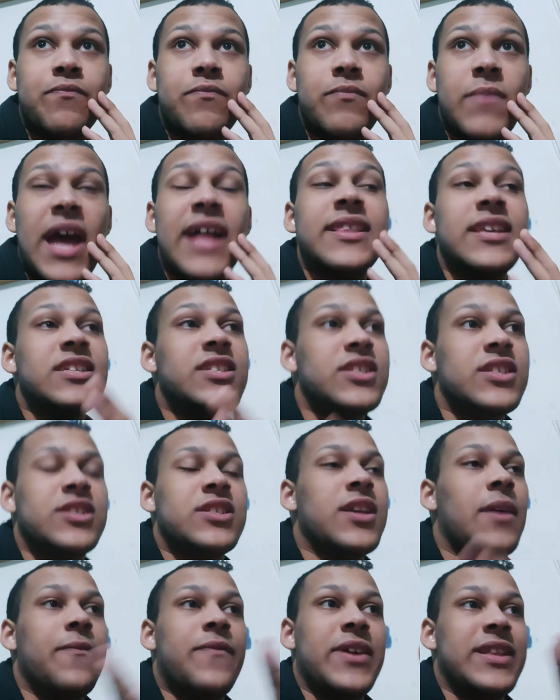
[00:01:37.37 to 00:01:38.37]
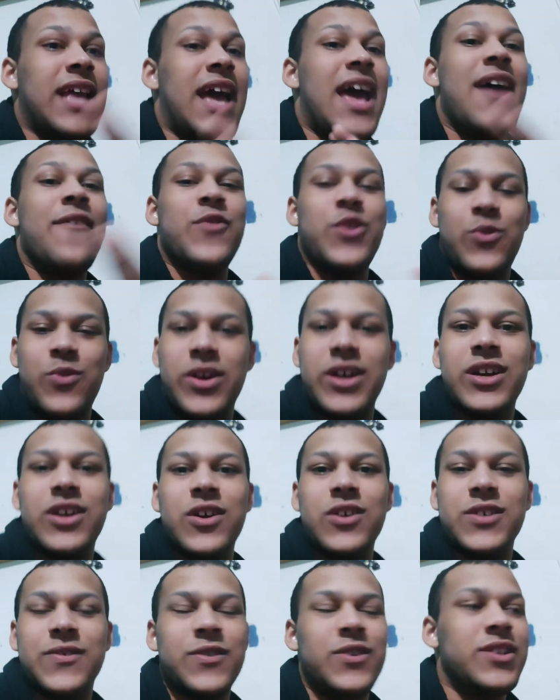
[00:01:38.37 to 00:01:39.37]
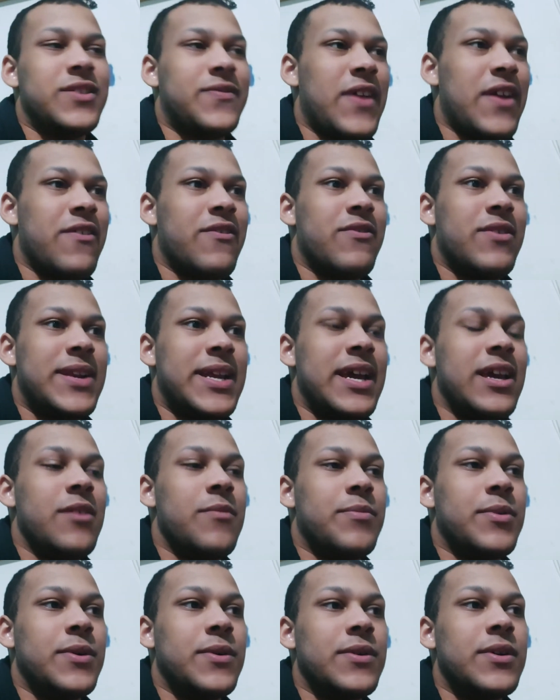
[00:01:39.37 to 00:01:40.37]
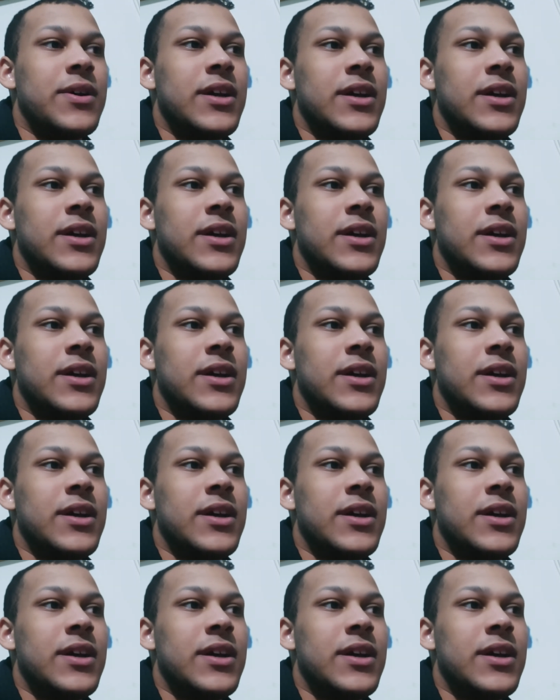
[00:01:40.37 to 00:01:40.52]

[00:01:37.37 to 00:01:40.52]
and this is something that everyone goes through, it's very relatable.